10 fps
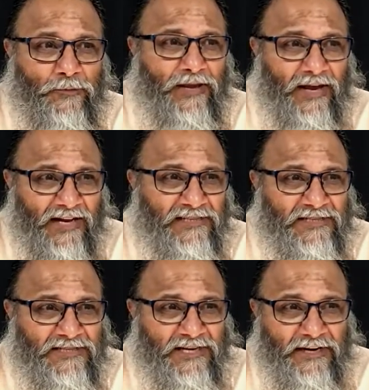to be
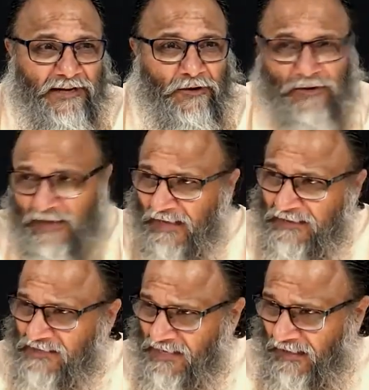unsteady or
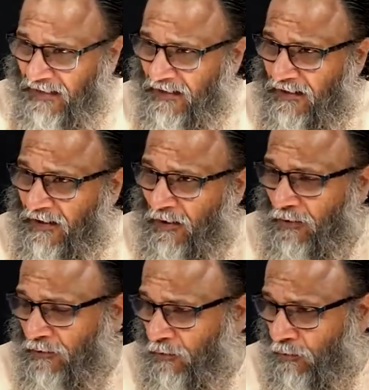dancing
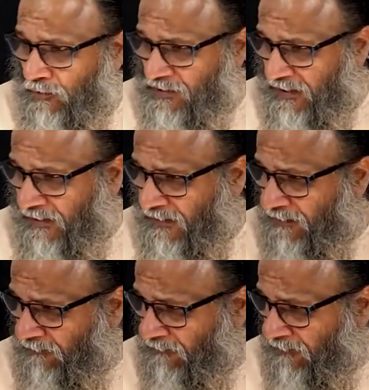on the
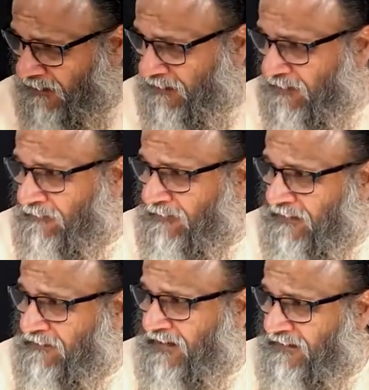ocean where the
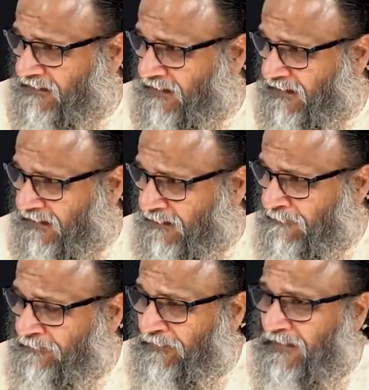waves are there,
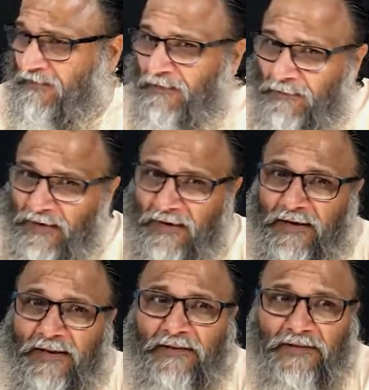
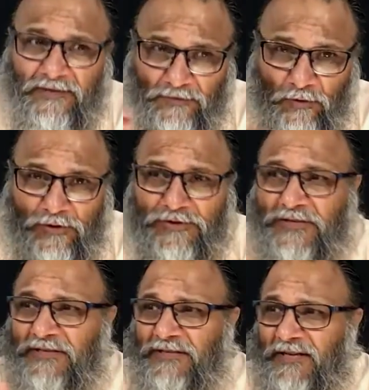similarly this
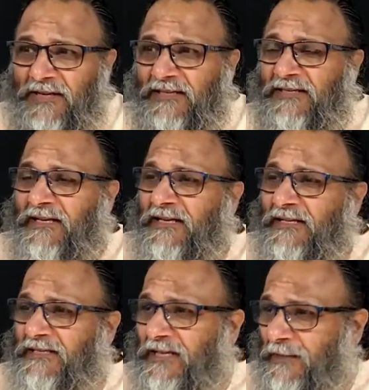consciousness
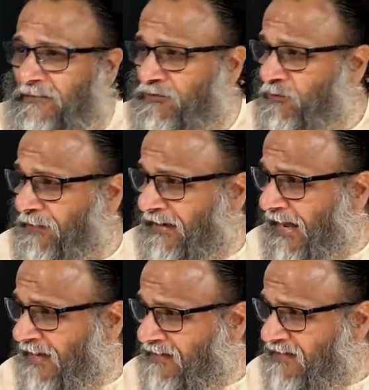seems to be
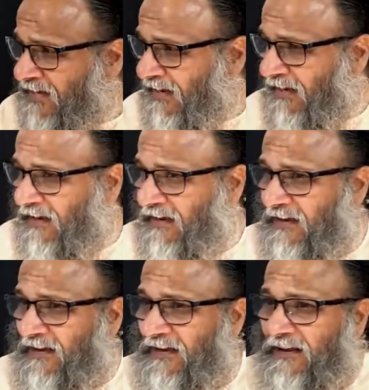dancing
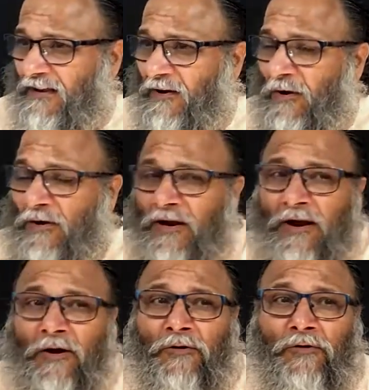on
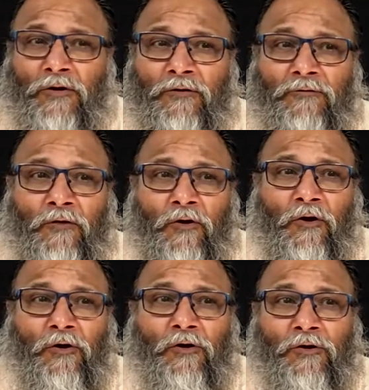account of
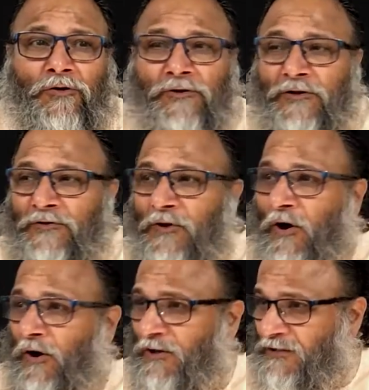all the
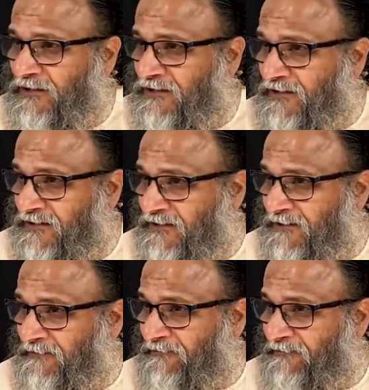thoughts.